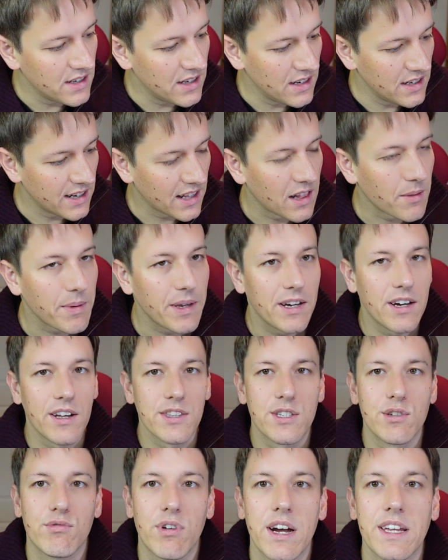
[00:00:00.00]
a little bit
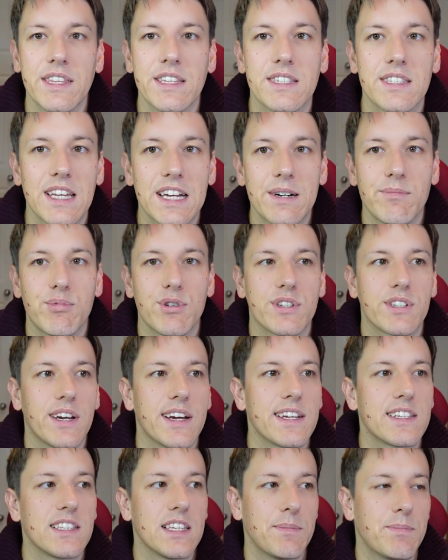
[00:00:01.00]
hard to write this down
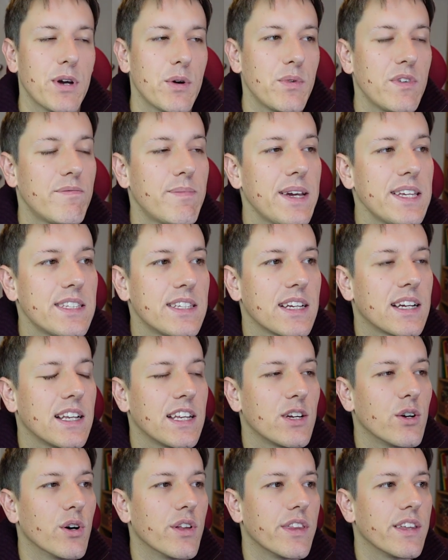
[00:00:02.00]
precisely, but we've basically
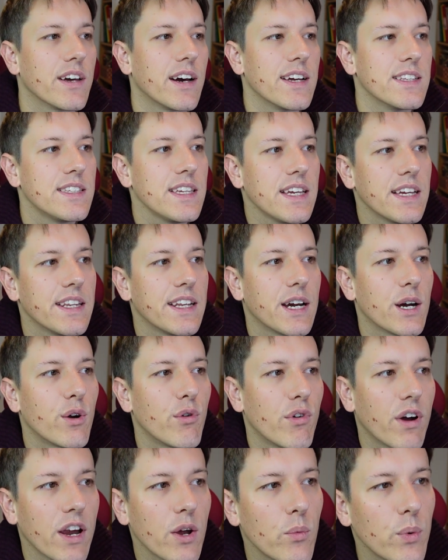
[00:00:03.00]
got the idea now,
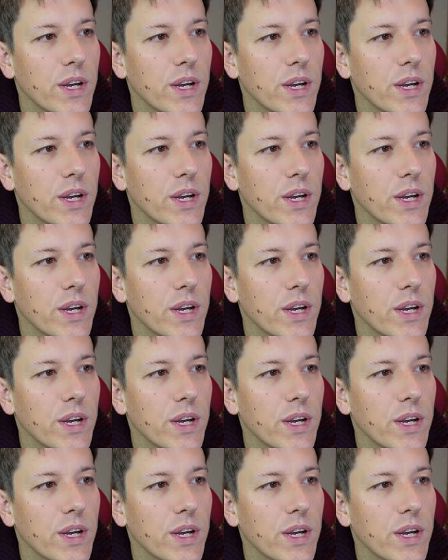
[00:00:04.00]
right?